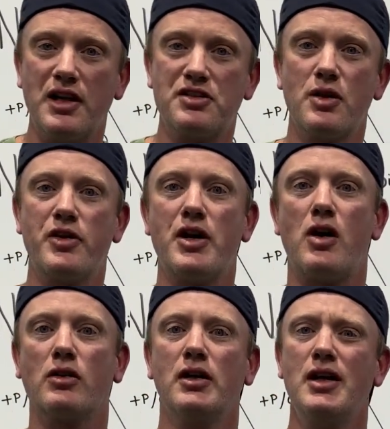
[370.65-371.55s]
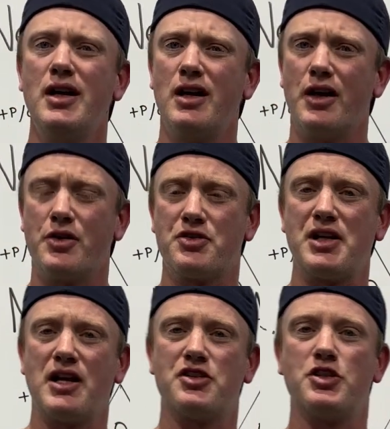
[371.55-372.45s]
And so the dog
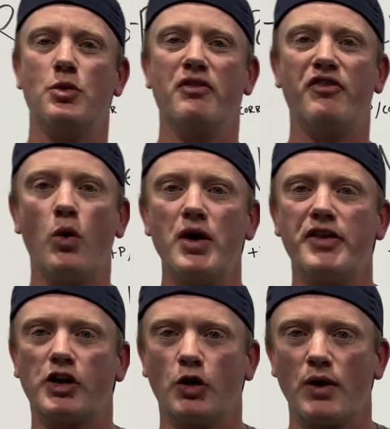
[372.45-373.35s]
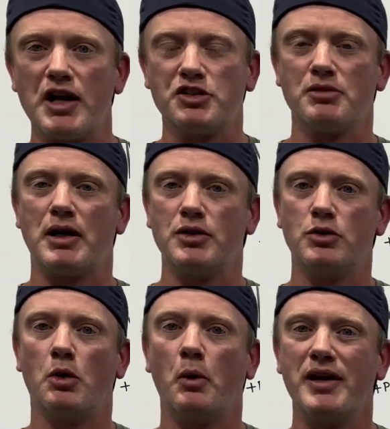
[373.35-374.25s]
understands to avoid the correction by
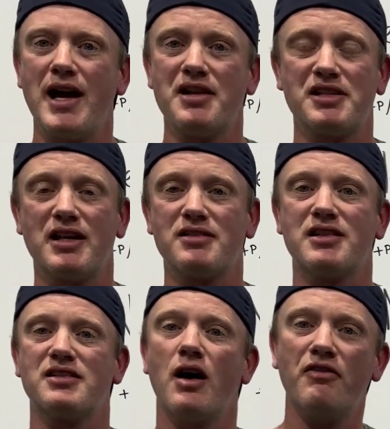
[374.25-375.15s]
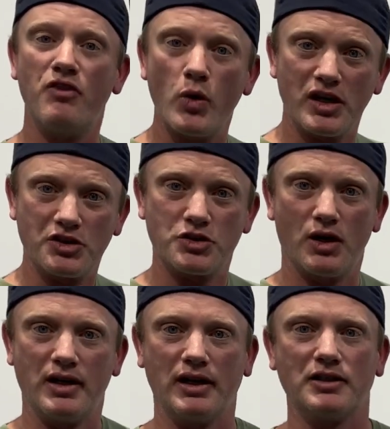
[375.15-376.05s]
doing what we asked. Hence, it's avoidance
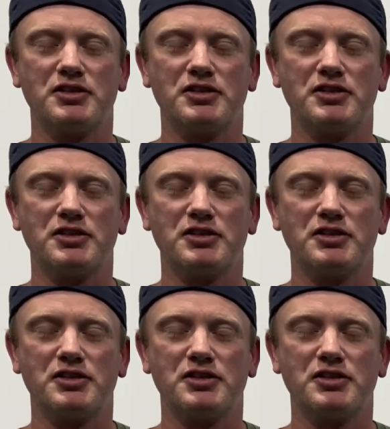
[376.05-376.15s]
training.